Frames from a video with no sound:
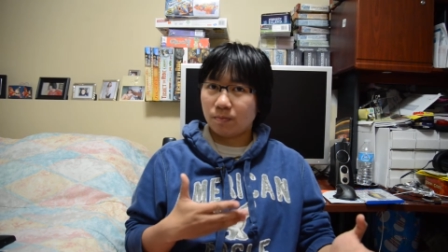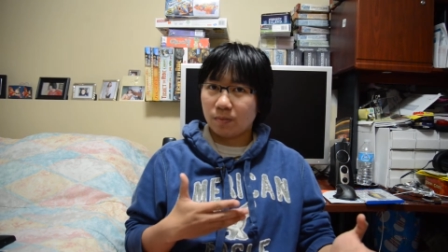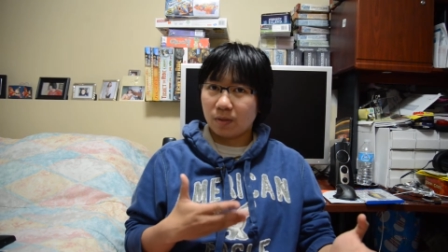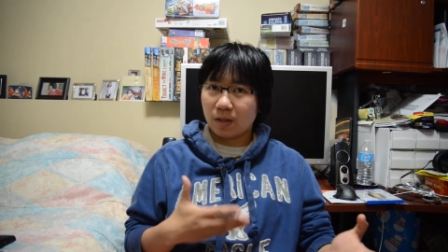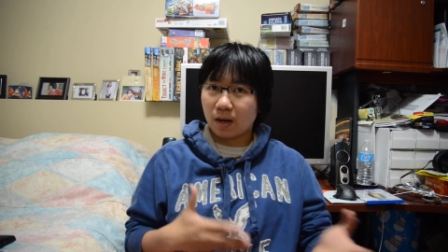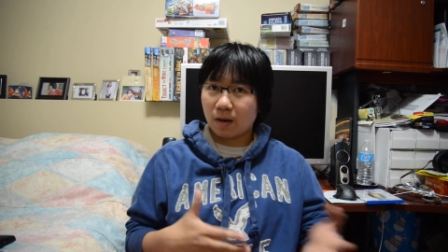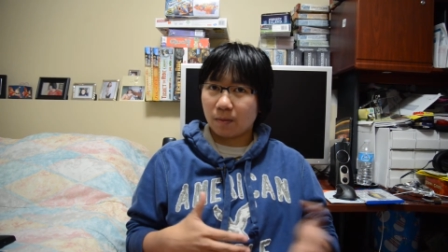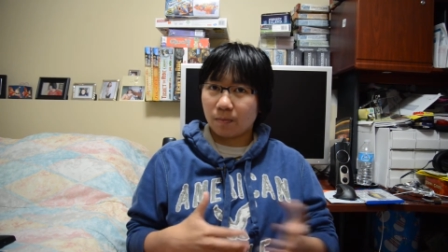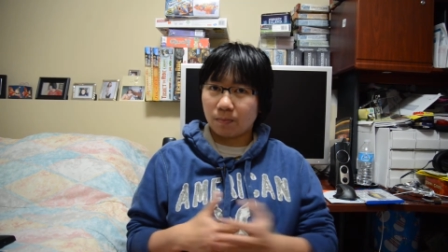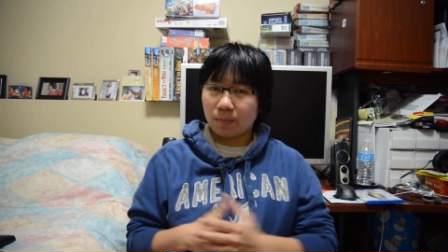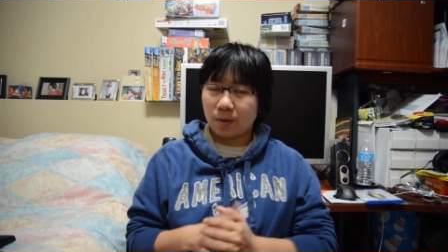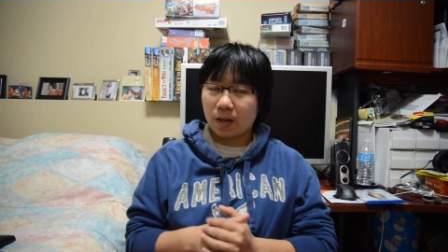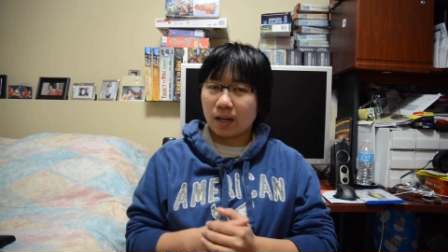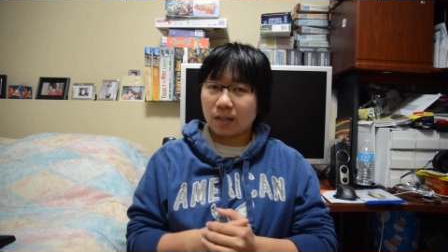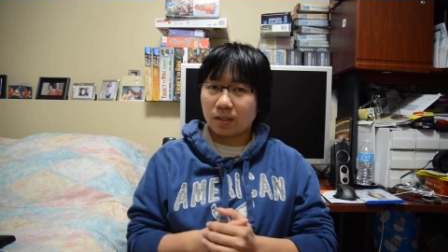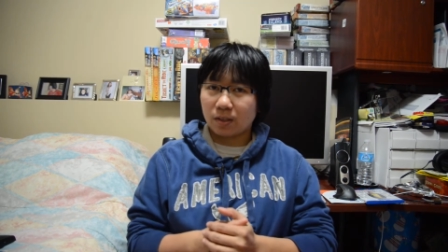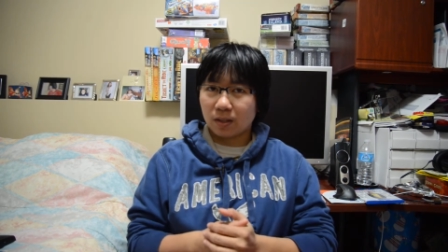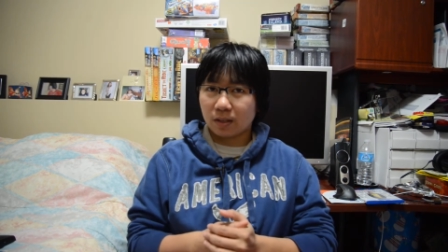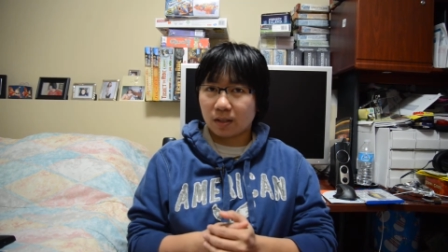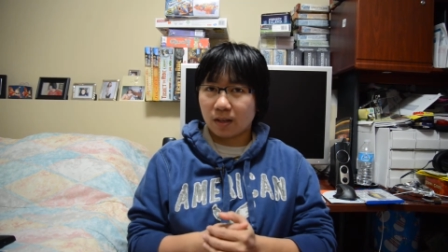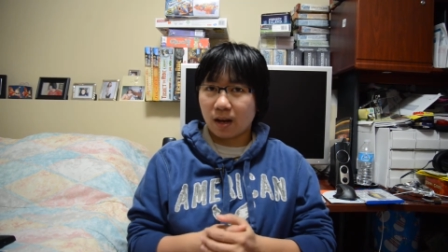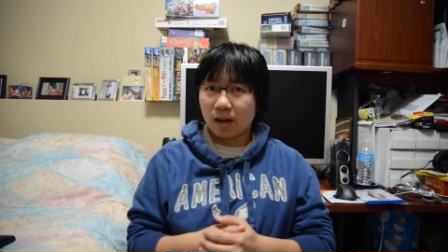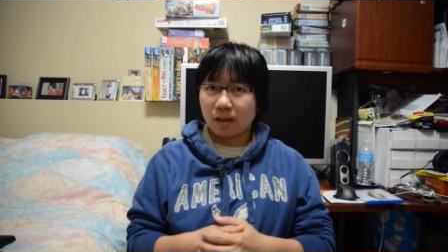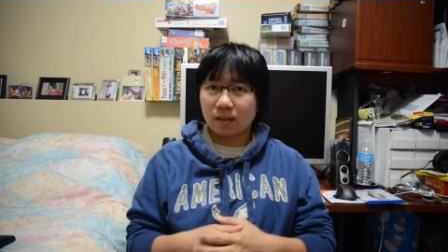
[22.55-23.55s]
that applied to
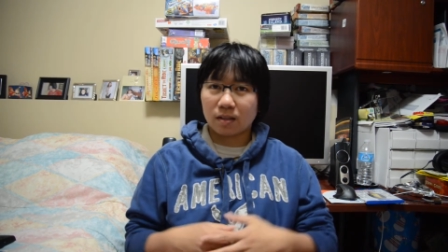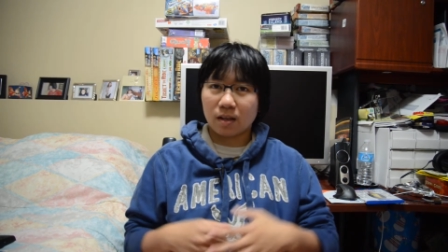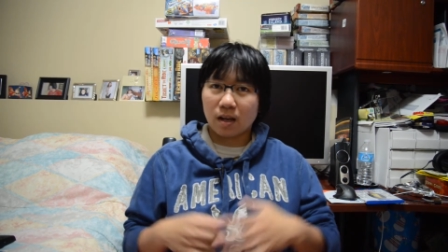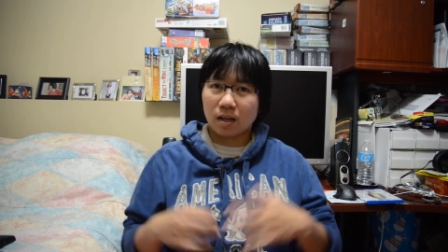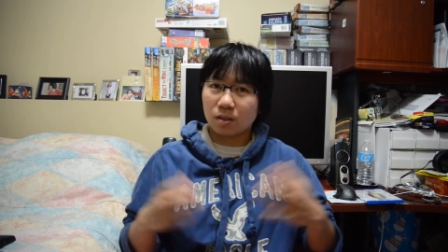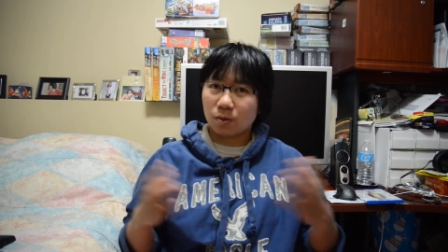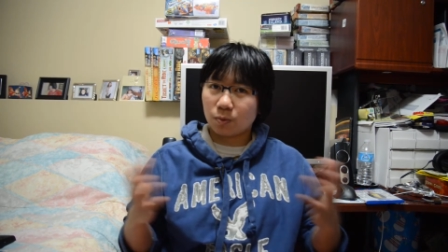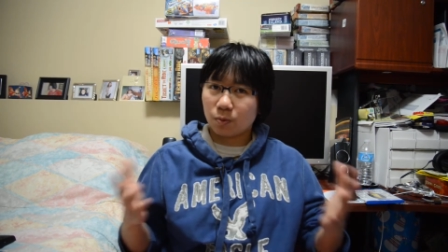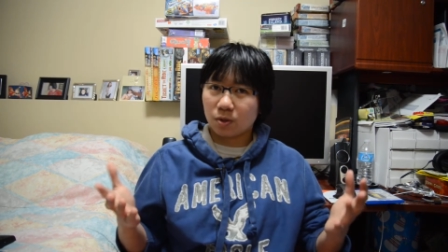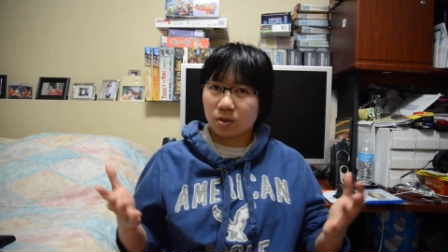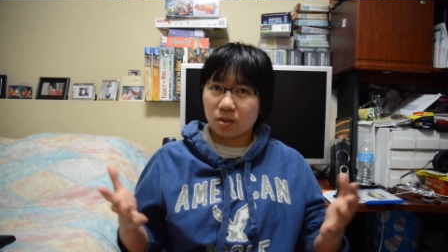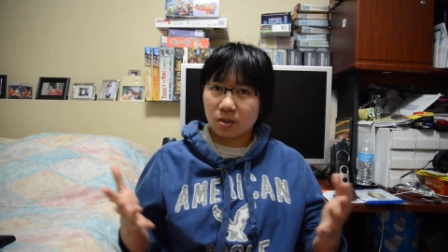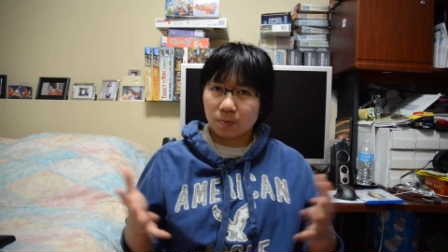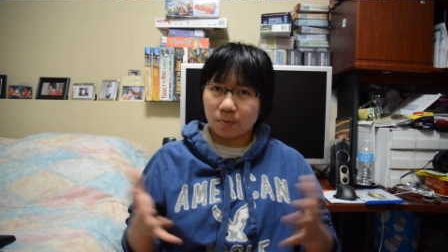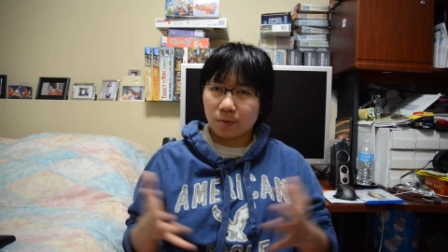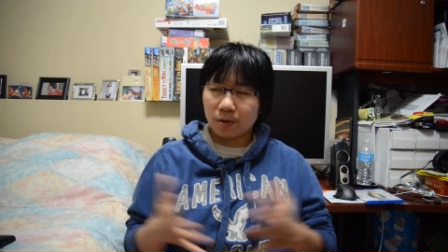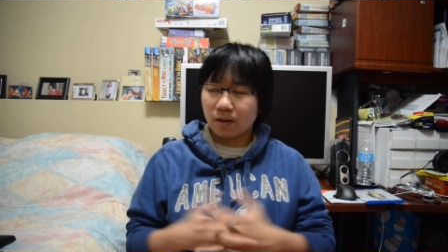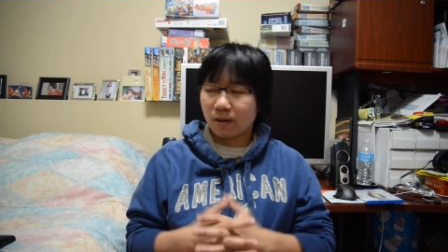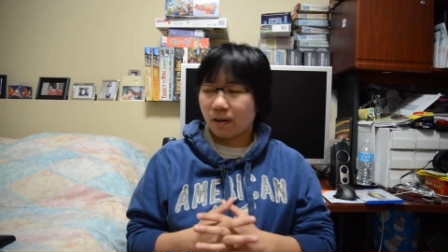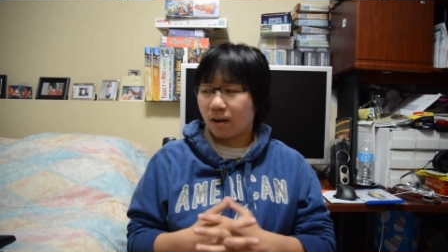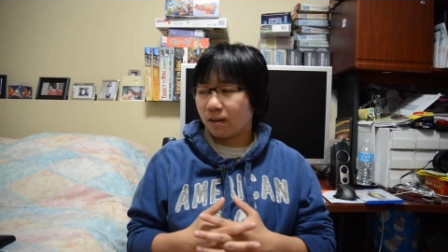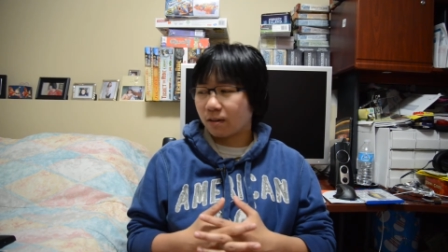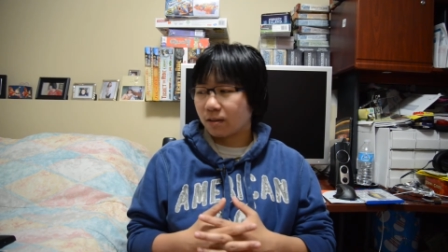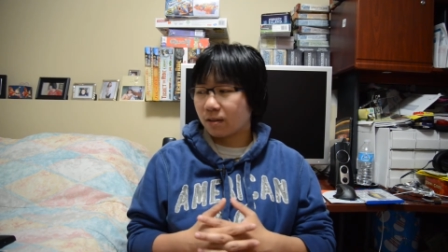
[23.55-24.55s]
the contest, which is
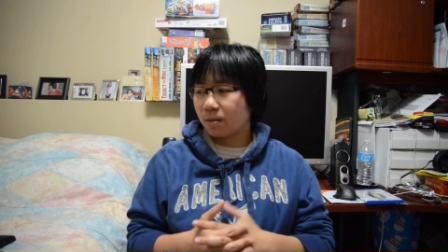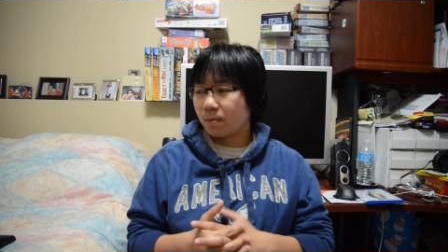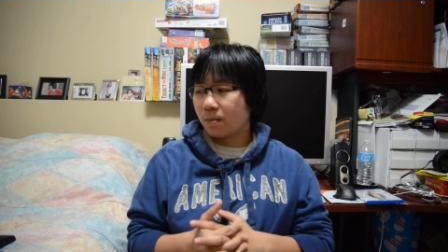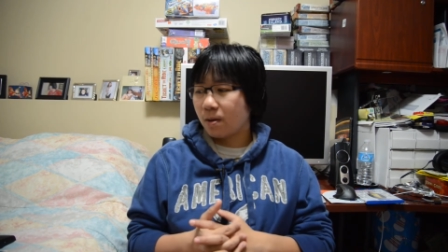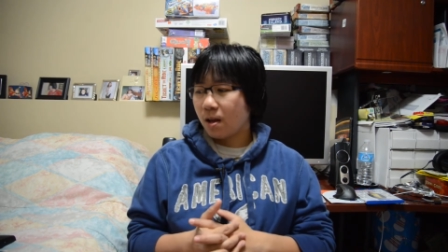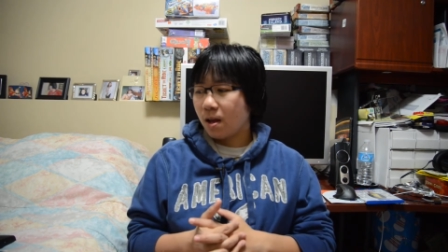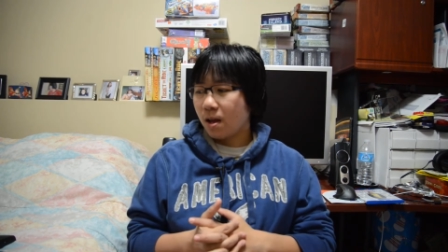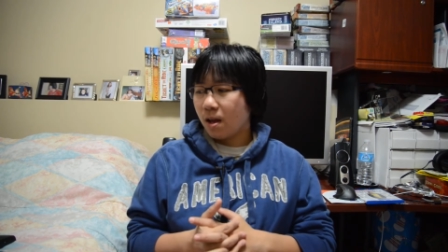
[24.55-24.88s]
pretty awesome.